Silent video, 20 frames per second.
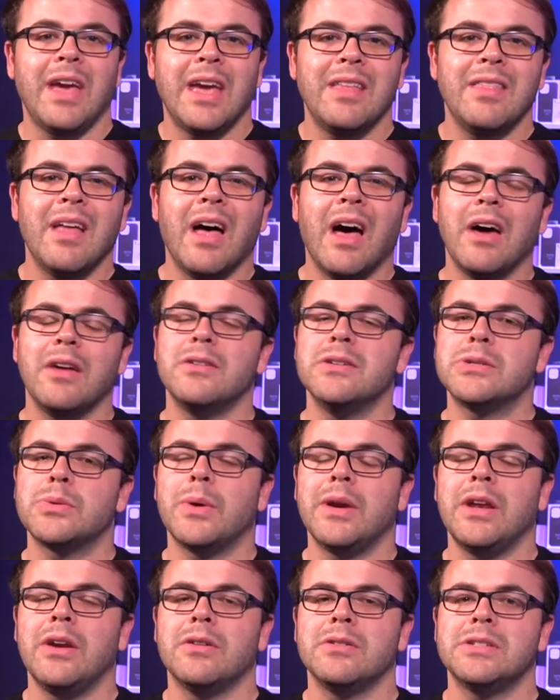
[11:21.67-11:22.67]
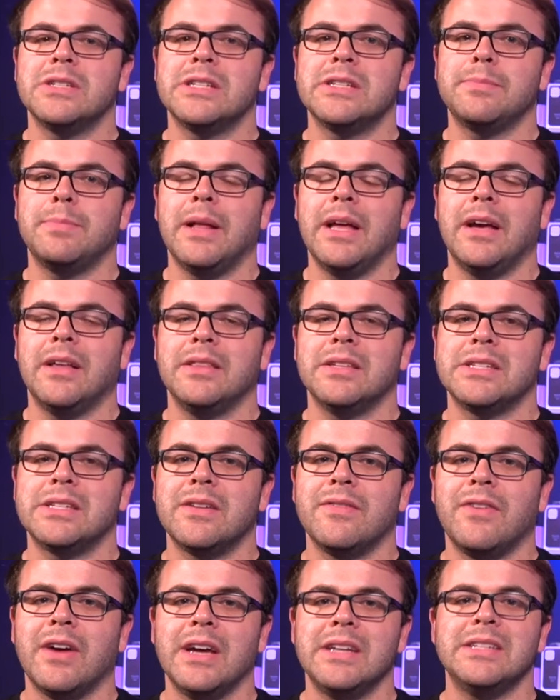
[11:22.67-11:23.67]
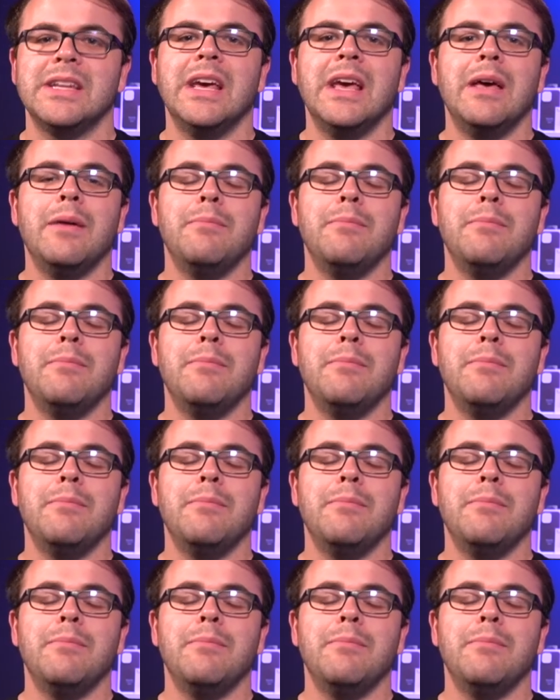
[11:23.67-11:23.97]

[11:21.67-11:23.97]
and the 120Hz display on this device